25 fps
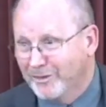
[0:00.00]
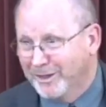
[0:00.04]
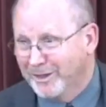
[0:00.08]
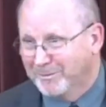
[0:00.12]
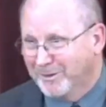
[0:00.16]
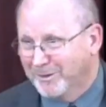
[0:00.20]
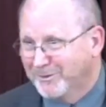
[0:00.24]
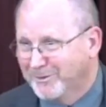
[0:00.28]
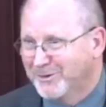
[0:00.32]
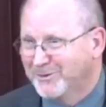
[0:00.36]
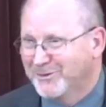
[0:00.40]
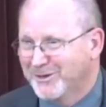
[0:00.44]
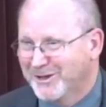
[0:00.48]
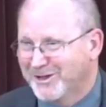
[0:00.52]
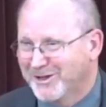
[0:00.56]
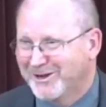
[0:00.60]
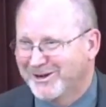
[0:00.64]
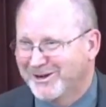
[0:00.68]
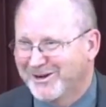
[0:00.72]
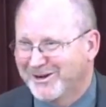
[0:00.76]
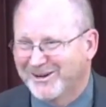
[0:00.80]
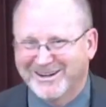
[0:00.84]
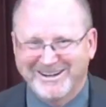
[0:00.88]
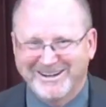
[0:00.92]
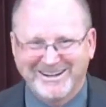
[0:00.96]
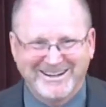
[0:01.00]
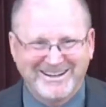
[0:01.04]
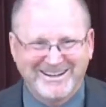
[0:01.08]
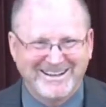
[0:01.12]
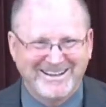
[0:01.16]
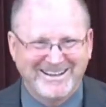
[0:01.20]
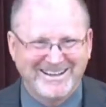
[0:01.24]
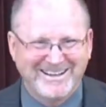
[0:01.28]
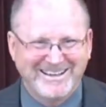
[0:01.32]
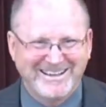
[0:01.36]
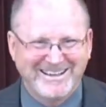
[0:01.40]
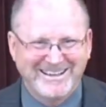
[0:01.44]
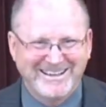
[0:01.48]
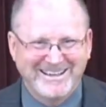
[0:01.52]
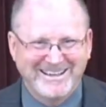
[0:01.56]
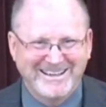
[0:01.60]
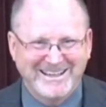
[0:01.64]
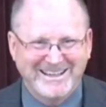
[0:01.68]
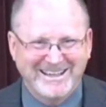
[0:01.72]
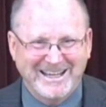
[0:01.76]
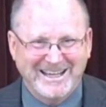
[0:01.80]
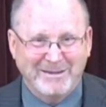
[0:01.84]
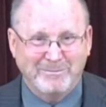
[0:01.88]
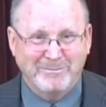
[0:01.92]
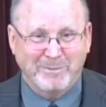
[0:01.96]
them of who they are.
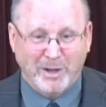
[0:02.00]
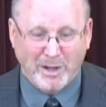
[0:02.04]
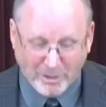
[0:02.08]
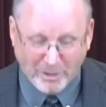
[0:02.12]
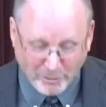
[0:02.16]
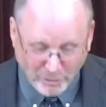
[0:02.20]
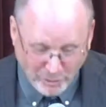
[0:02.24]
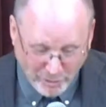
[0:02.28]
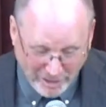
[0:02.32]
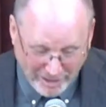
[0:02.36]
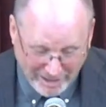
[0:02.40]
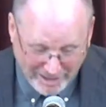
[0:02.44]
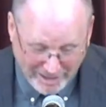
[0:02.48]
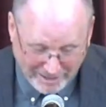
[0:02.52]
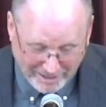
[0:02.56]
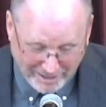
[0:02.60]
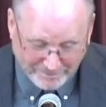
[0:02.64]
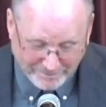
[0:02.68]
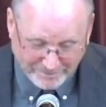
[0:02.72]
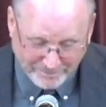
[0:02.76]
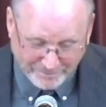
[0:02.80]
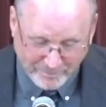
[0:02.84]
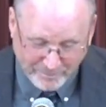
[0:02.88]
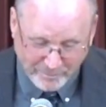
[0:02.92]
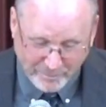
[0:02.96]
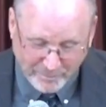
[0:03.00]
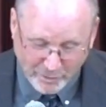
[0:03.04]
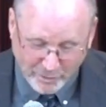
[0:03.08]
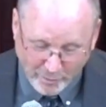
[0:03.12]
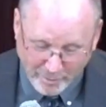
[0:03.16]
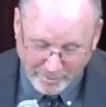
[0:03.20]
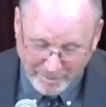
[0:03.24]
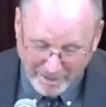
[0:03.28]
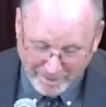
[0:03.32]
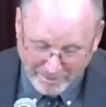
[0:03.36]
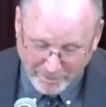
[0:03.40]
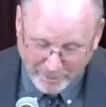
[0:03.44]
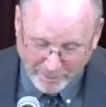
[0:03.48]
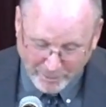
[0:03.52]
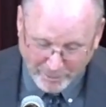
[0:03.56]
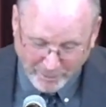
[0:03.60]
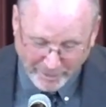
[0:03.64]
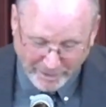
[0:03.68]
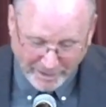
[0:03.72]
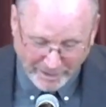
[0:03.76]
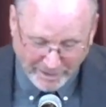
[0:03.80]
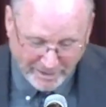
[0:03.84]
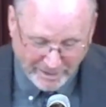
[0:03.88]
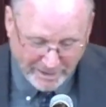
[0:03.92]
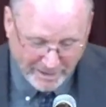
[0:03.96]
And Paul said, You remember
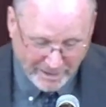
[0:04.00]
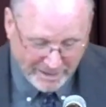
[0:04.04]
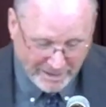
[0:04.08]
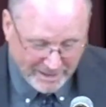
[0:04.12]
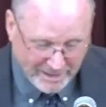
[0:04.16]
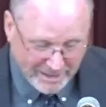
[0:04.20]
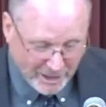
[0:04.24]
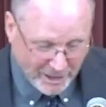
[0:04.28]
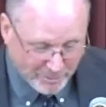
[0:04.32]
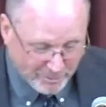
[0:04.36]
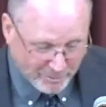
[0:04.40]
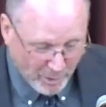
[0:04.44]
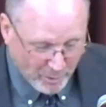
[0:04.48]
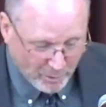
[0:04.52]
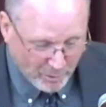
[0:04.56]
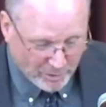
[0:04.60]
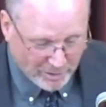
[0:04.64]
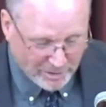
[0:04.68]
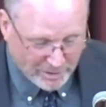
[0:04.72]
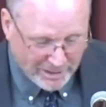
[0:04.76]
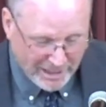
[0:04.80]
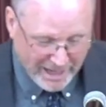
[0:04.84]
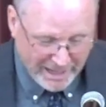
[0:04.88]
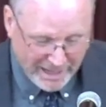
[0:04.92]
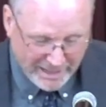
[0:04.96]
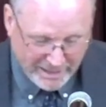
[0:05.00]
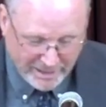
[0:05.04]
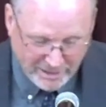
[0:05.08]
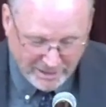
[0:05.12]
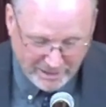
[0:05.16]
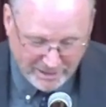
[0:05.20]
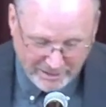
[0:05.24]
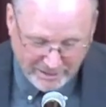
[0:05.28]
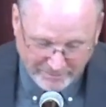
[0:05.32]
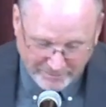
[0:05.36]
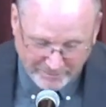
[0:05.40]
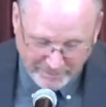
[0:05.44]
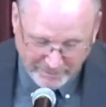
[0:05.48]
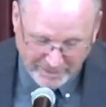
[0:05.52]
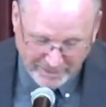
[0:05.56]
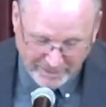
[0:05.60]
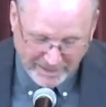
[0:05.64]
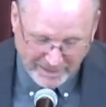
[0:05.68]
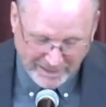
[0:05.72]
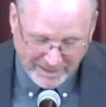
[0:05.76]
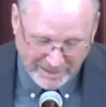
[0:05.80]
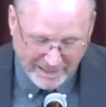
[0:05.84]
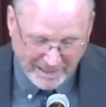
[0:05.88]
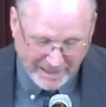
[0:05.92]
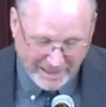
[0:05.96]
when he spoke to Titus,
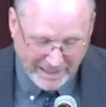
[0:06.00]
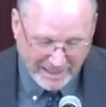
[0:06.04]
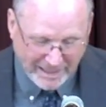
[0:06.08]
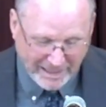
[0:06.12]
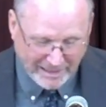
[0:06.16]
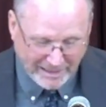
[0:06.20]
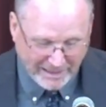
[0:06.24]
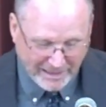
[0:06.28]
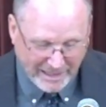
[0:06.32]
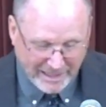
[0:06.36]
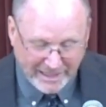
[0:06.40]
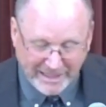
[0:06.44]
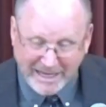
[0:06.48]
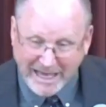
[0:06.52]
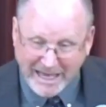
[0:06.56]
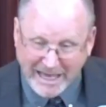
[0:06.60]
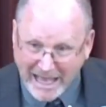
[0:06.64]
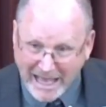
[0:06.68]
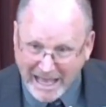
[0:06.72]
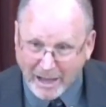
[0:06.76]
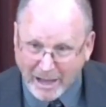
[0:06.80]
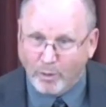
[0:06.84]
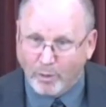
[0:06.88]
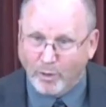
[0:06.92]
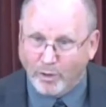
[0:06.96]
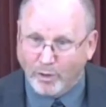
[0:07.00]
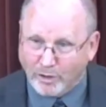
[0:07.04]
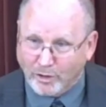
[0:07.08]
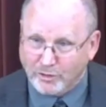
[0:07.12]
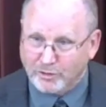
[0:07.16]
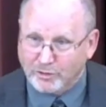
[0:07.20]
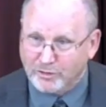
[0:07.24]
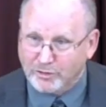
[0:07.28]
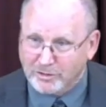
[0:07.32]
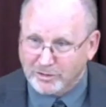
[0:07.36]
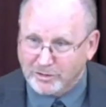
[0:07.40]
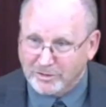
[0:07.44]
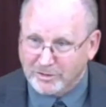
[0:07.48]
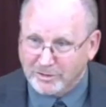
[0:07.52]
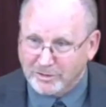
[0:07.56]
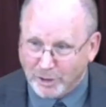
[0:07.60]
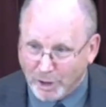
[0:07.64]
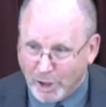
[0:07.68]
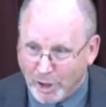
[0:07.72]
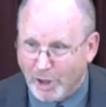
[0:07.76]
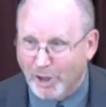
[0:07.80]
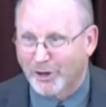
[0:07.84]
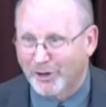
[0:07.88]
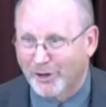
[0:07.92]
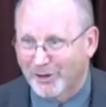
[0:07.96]
and let ours
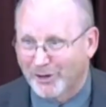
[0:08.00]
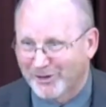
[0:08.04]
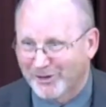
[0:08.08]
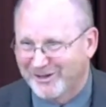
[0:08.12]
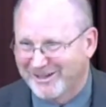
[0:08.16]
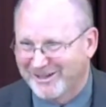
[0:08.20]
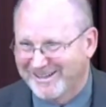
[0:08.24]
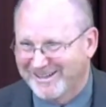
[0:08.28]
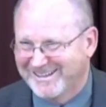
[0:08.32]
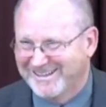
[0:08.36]
learn.